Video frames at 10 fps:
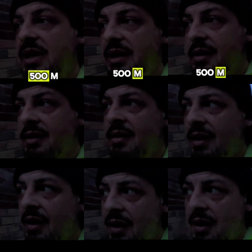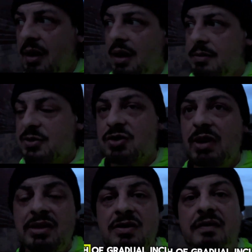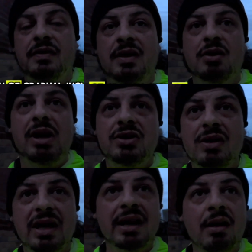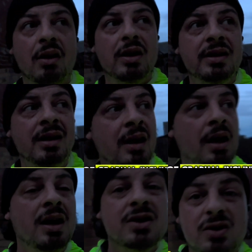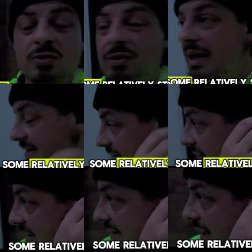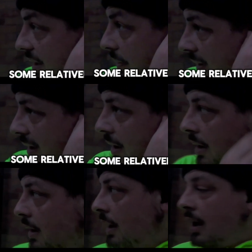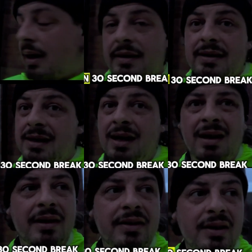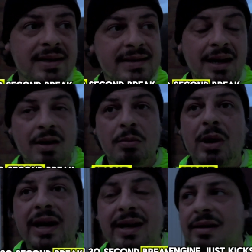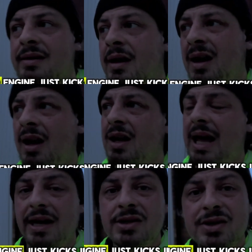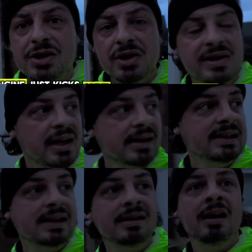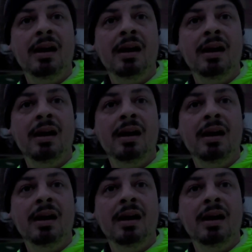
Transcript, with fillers: meter um, stretch of gradual incline. Some's relatively steep. And then 30 second break and engine just kicks in.